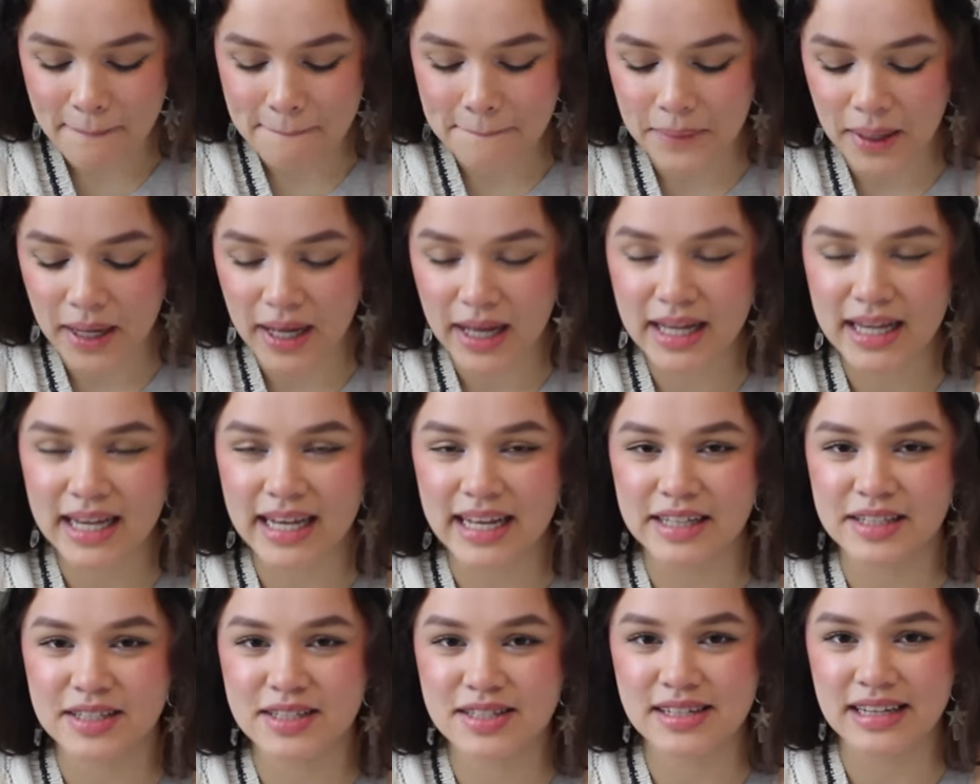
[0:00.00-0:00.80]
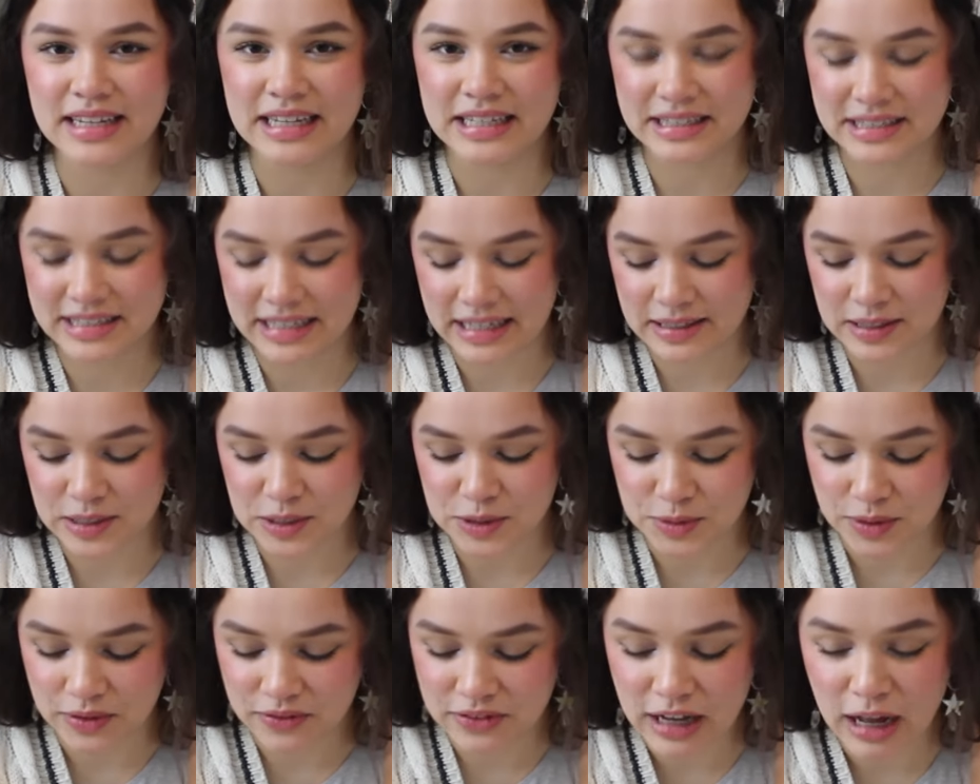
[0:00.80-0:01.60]
but it's in Taylor
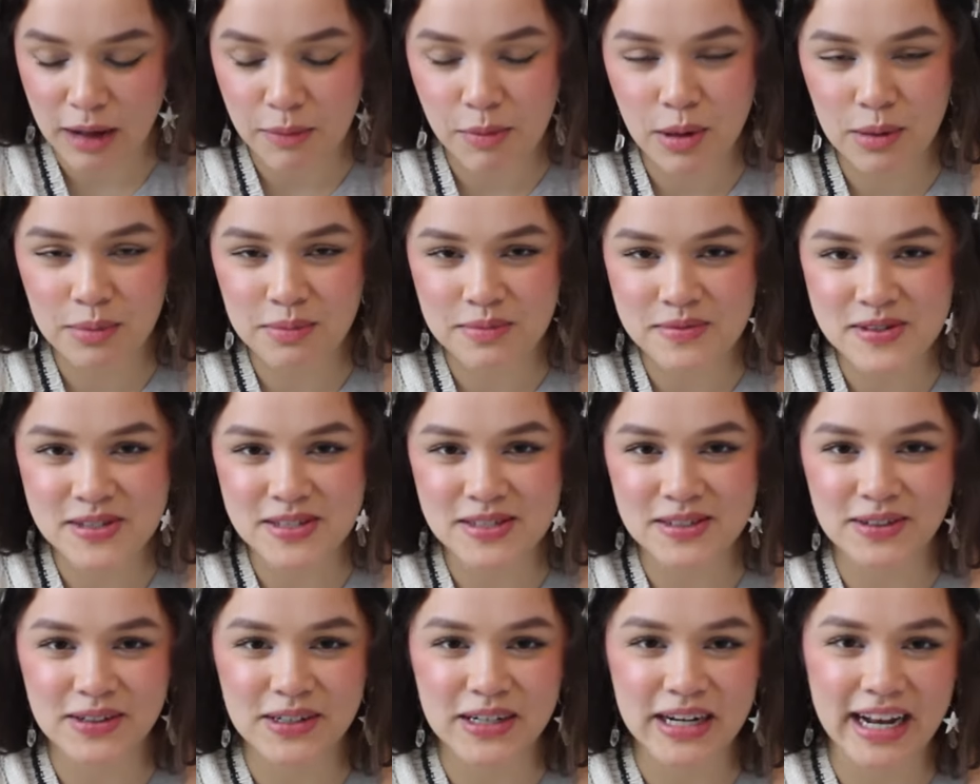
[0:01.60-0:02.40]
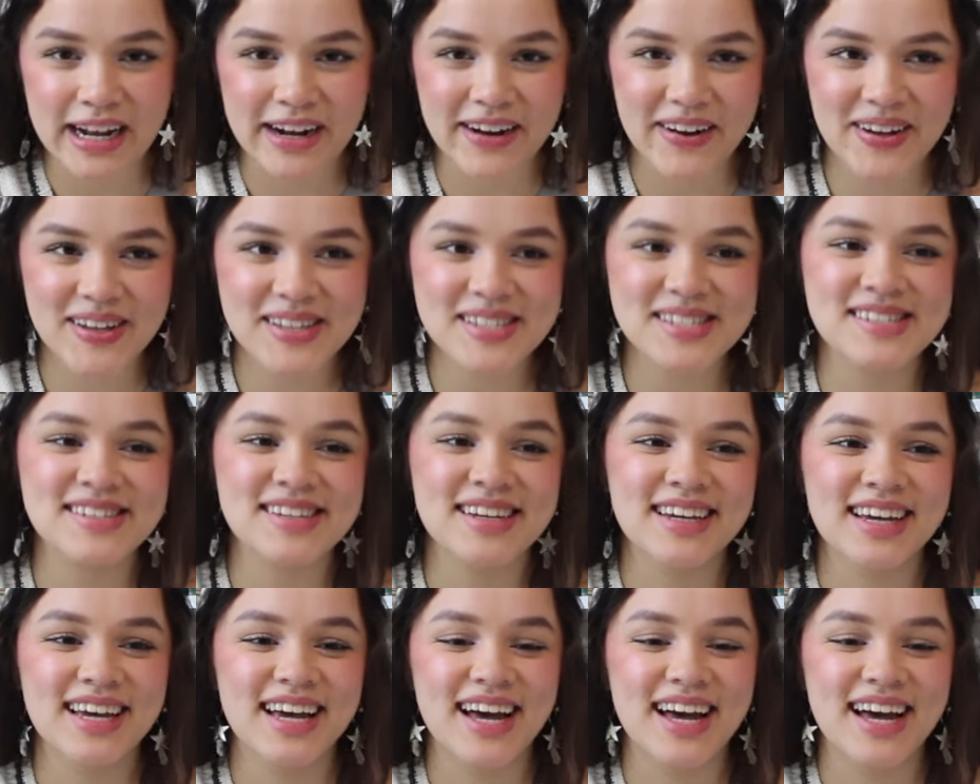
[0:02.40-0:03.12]
Swift albums or eras.